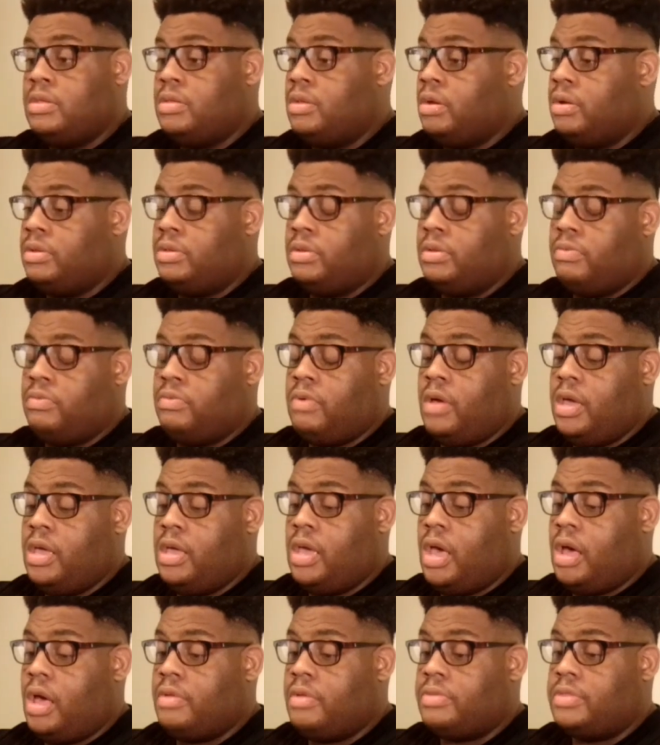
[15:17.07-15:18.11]
The way
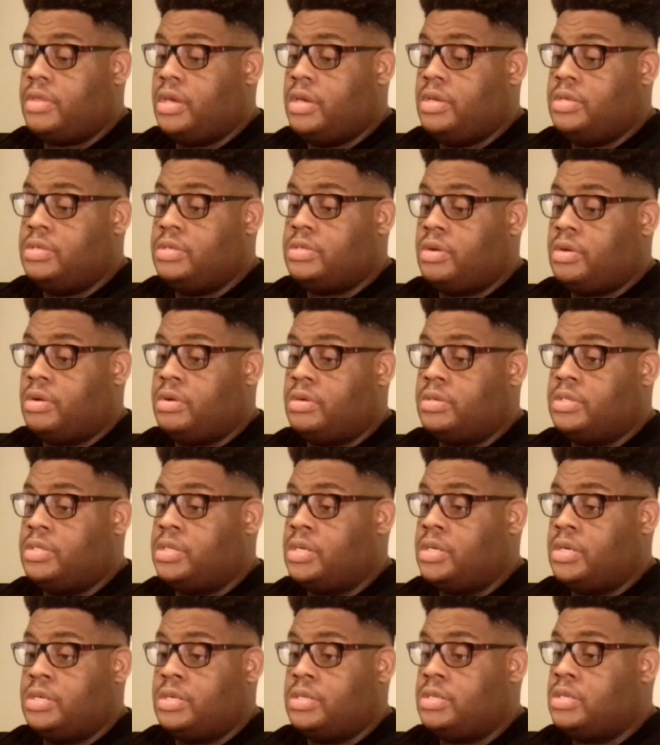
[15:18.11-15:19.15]
how things are
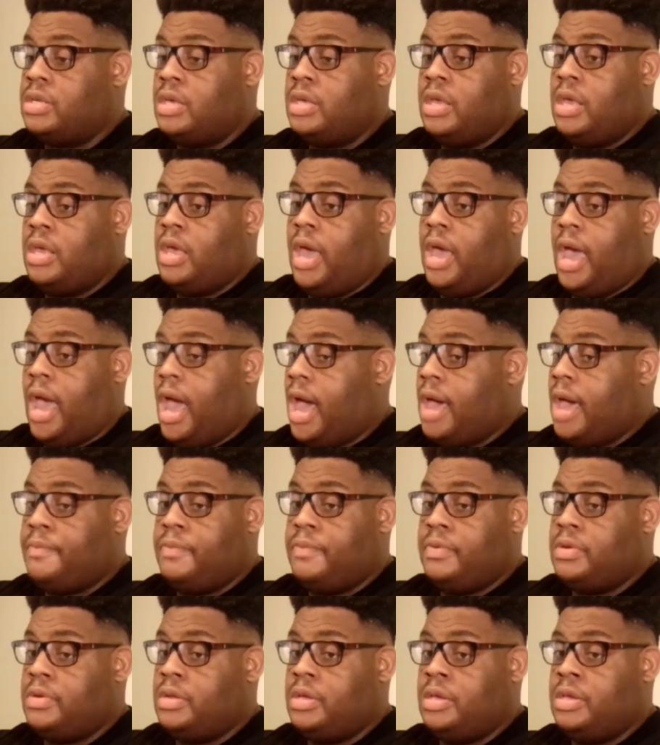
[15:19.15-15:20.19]
just
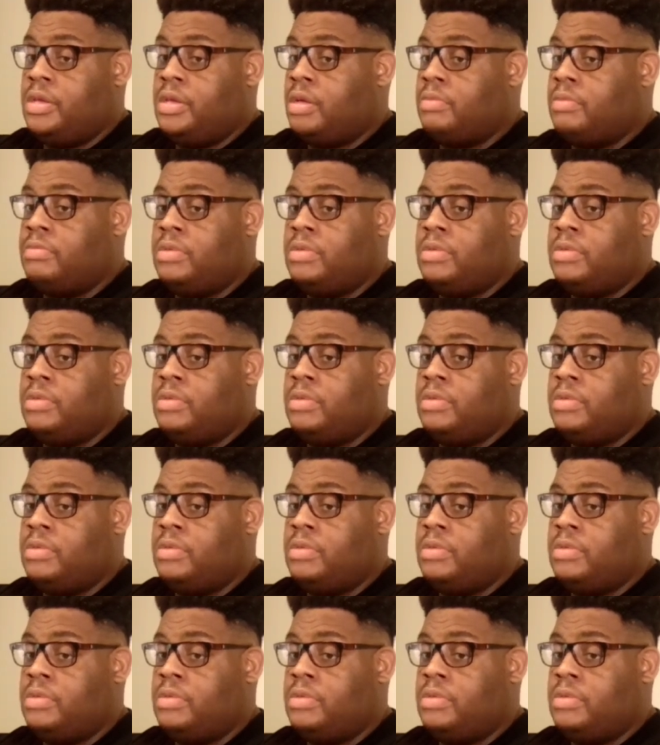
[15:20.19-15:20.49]
happening.